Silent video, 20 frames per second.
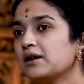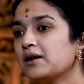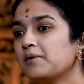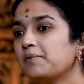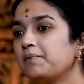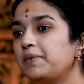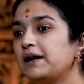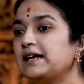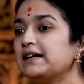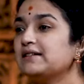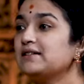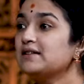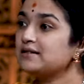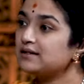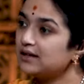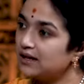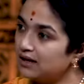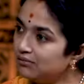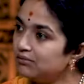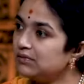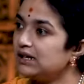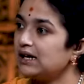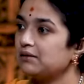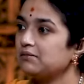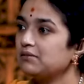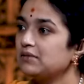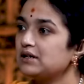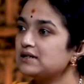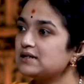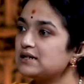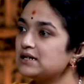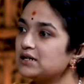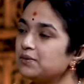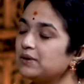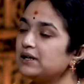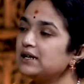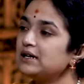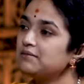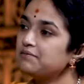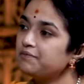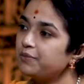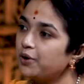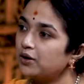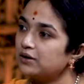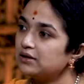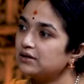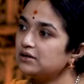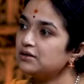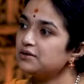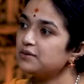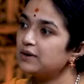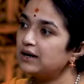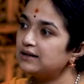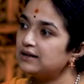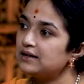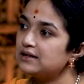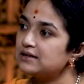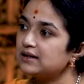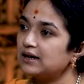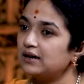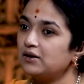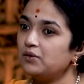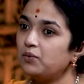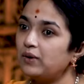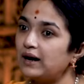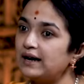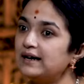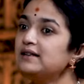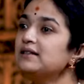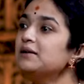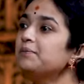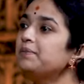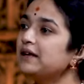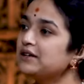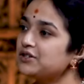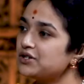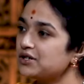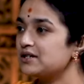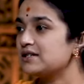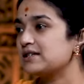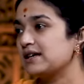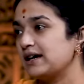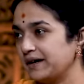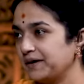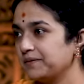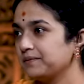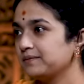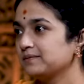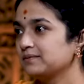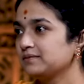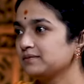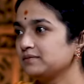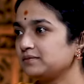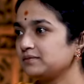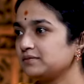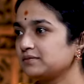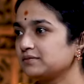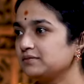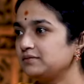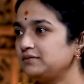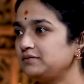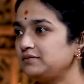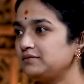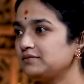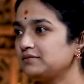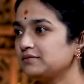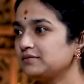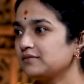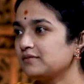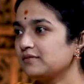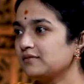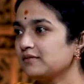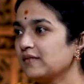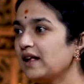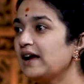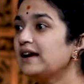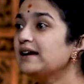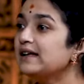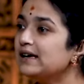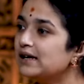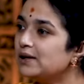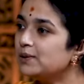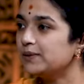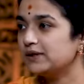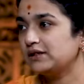But at the same time, it is equally important to understand why the pressure is high and deal with